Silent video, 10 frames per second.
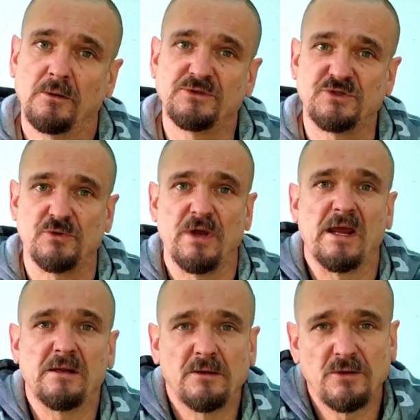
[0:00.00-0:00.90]
too
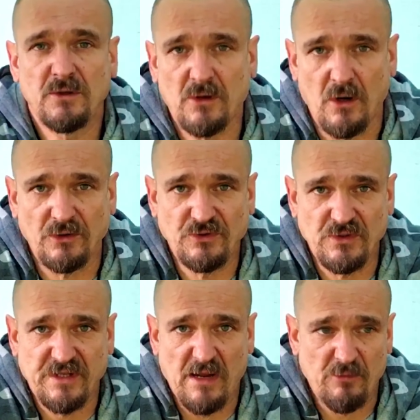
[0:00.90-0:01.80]
in, you can't do a
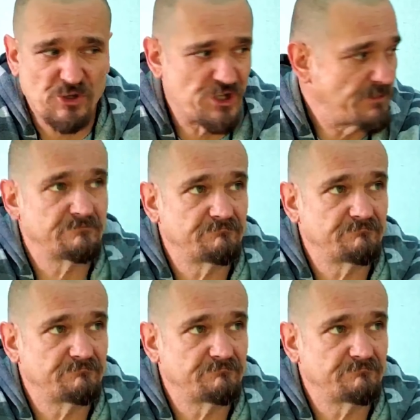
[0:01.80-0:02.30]
diamond shape.